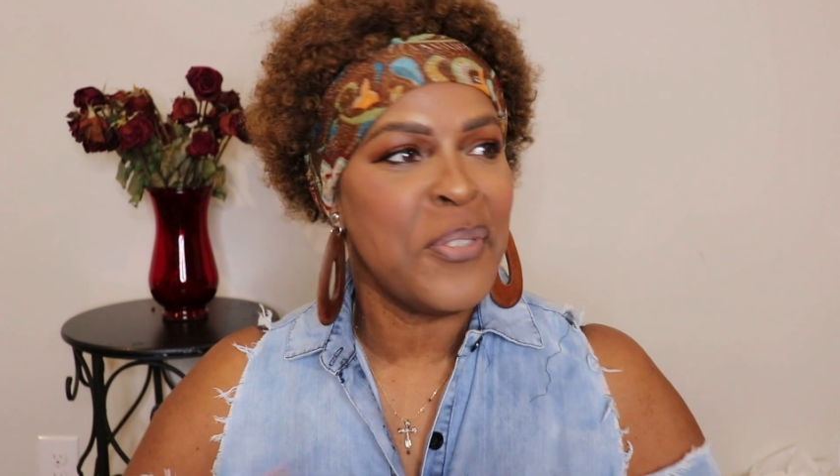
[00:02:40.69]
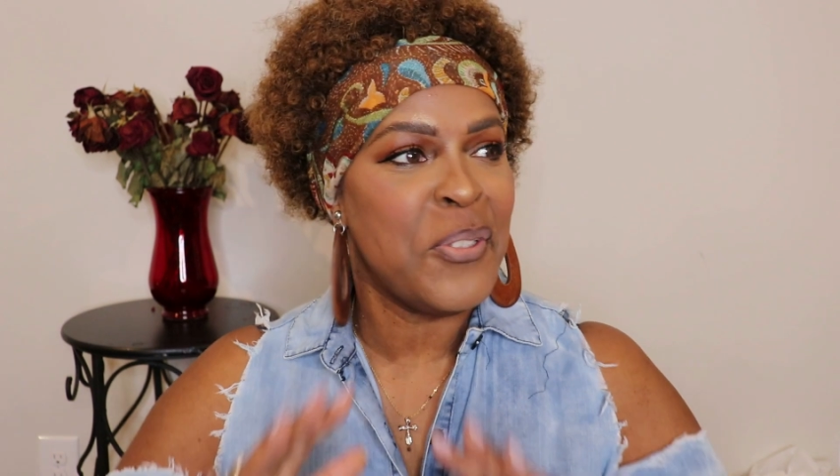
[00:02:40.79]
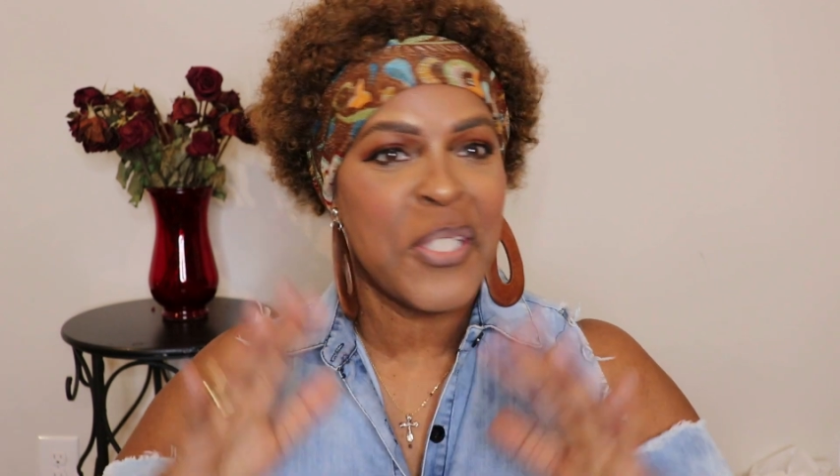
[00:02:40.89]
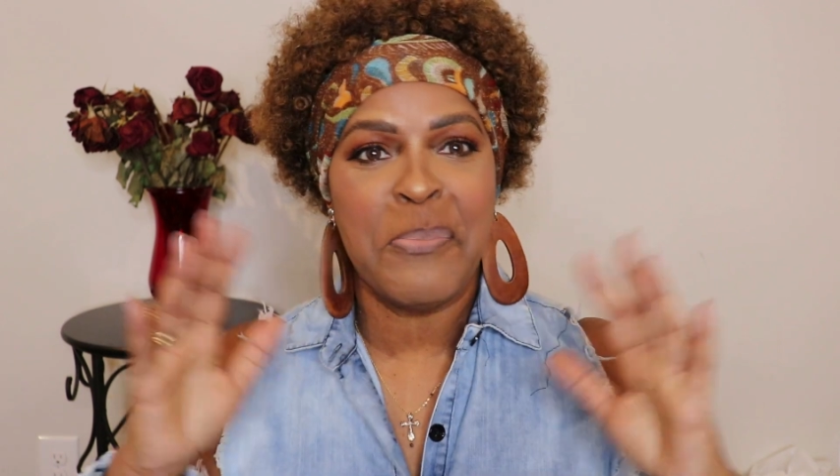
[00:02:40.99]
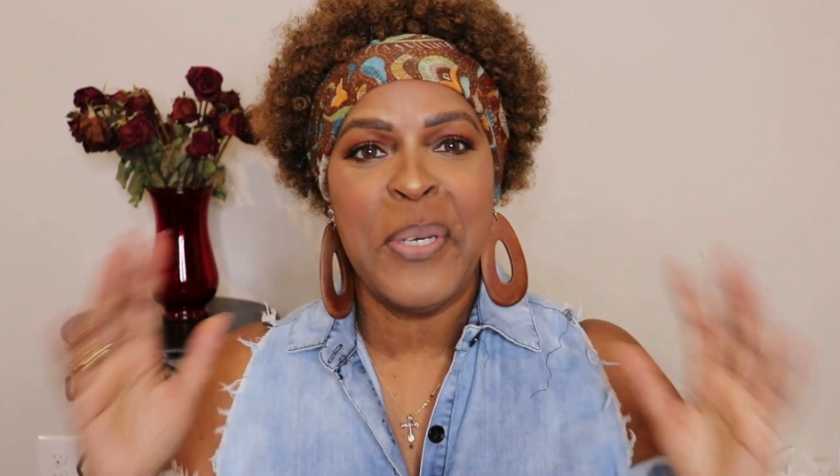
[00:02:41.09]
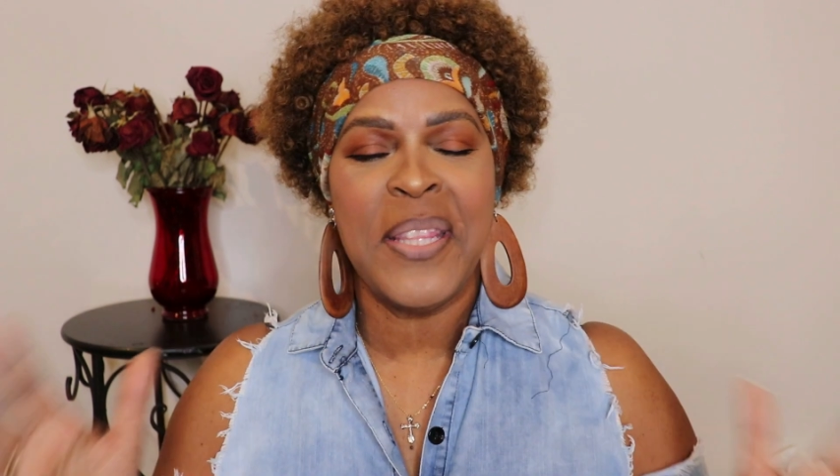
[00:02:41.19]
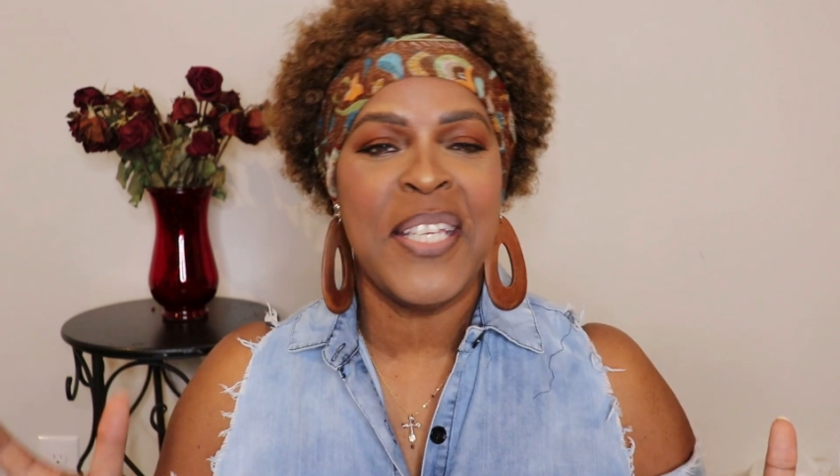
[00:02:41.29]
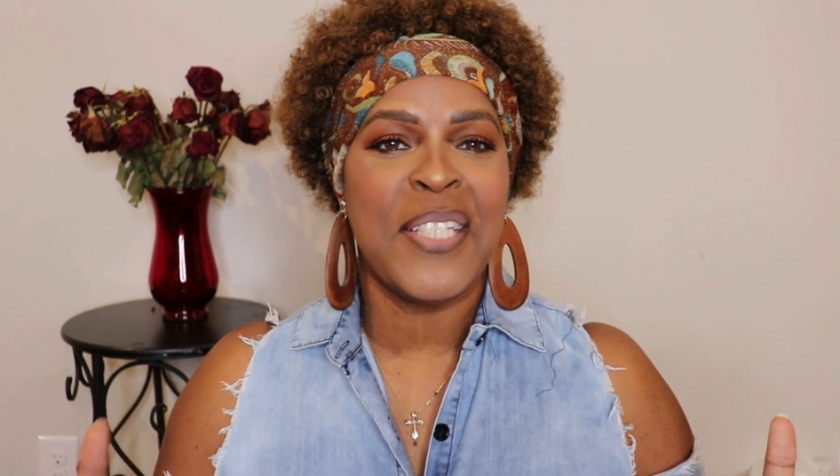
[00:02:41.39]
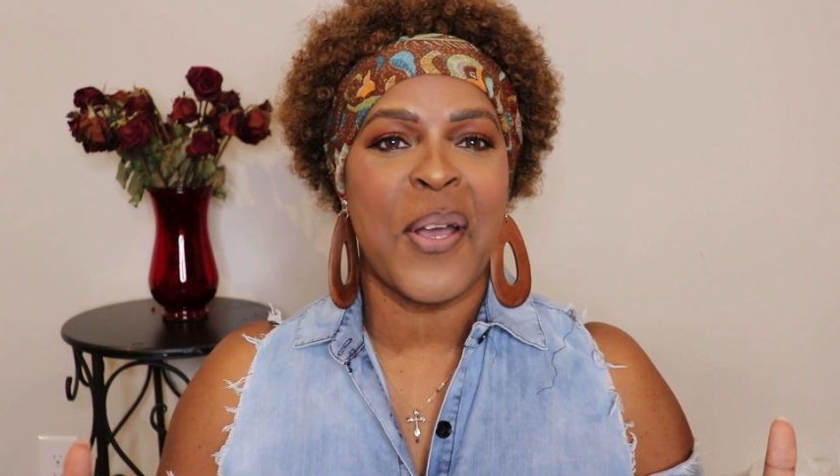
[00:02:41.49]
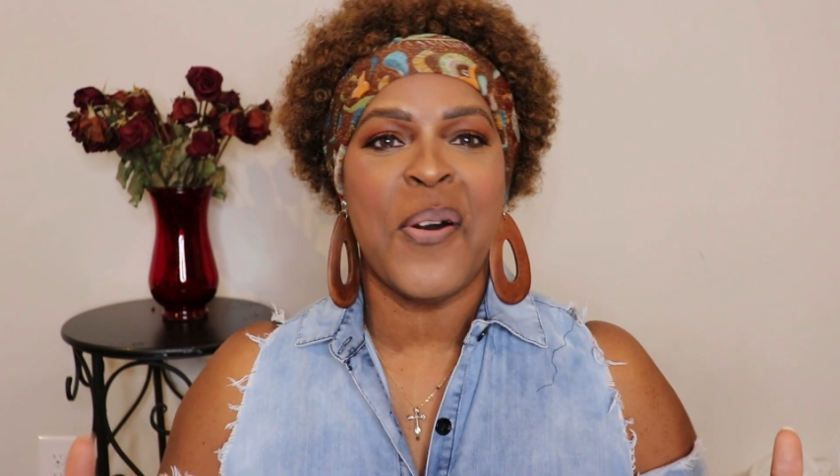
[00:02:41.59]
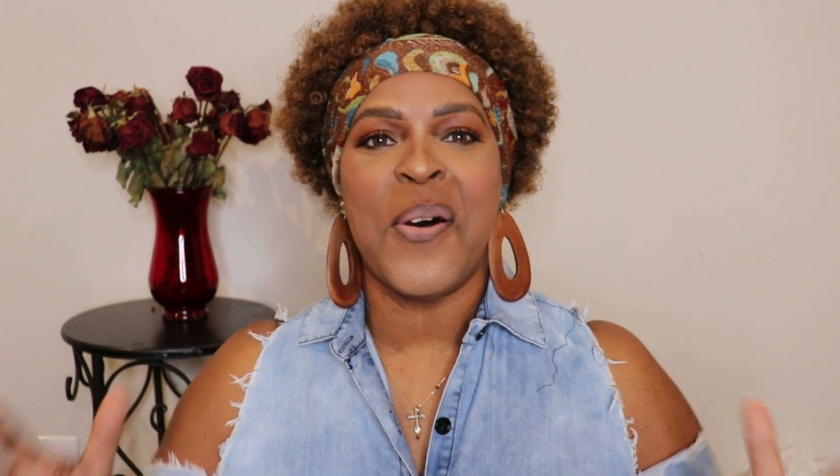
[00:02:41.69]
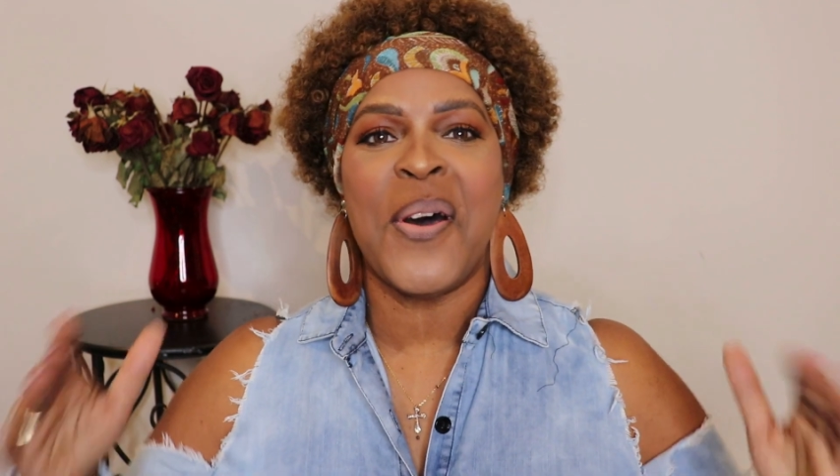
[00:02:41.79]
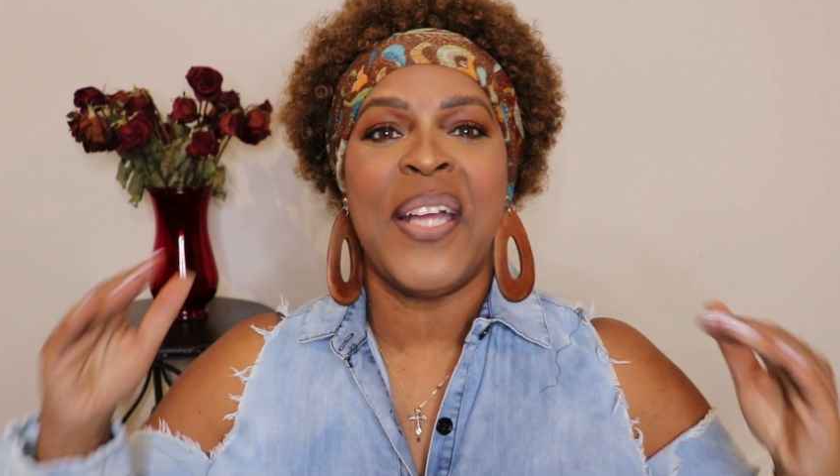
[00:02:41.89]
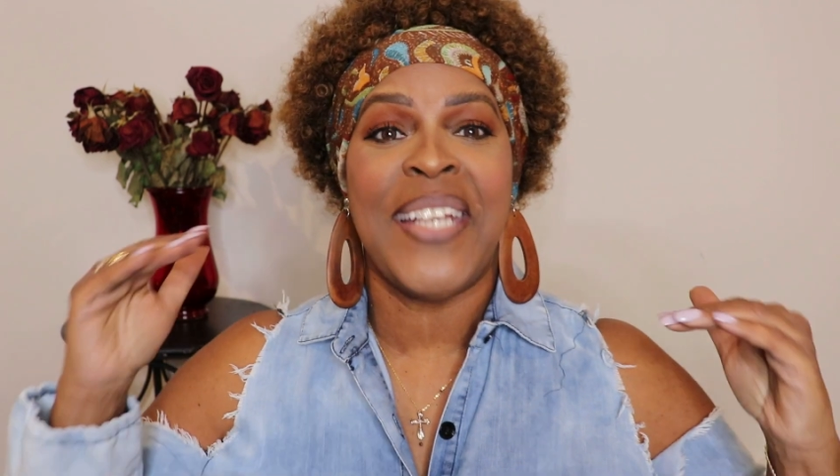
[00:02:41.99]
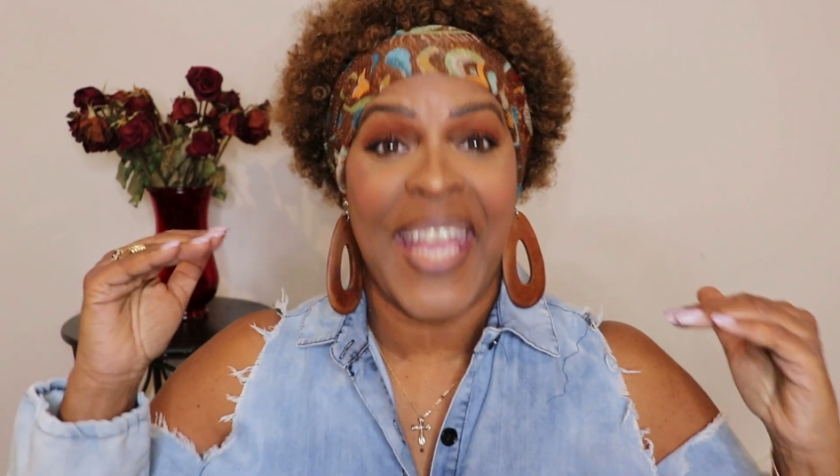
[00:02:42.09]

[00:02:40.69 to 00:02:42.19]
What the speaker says: You just put this on